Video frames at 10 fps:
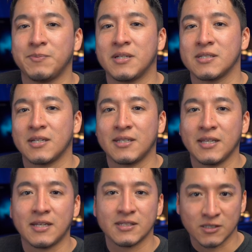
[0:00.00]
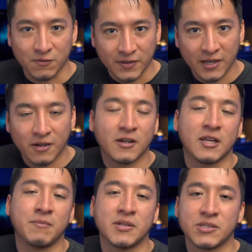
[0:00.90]
because I take self-care
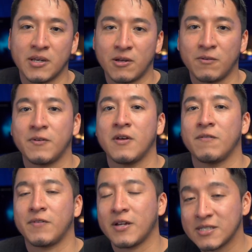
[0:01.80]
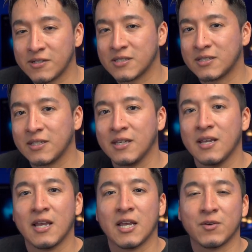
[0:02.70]
and mental health very seriously
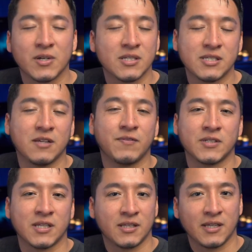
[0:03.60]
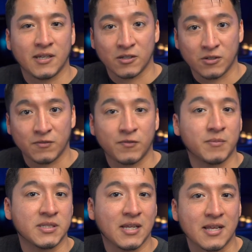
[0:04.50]
and wanted to see if there's anything I could learn from
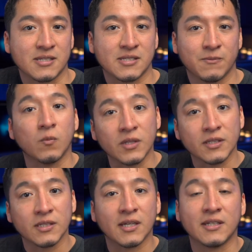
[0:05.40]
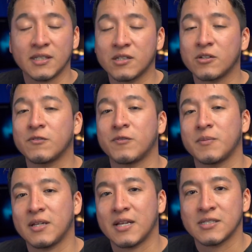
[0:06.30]
this class. One thing that I did learn from the
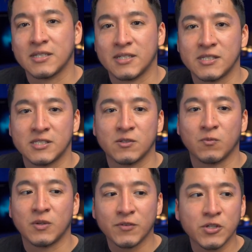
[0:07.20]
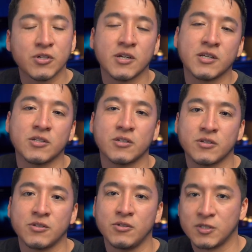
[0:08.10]
class is whenever you're trying to learn new